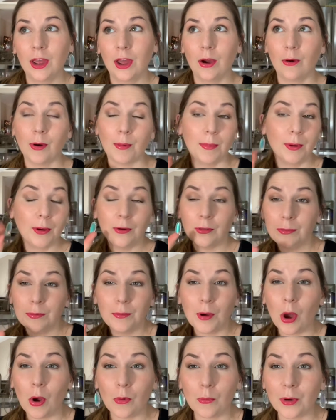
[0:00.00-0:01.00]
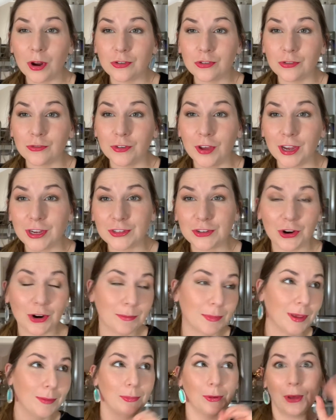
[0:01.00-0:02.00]
or both Retroflex R
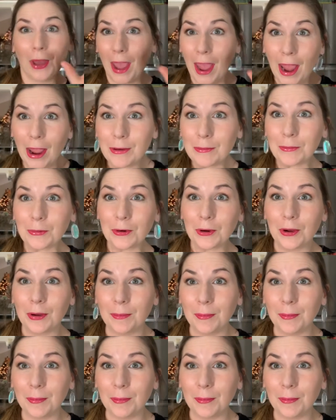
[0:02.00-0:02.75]
people and we're all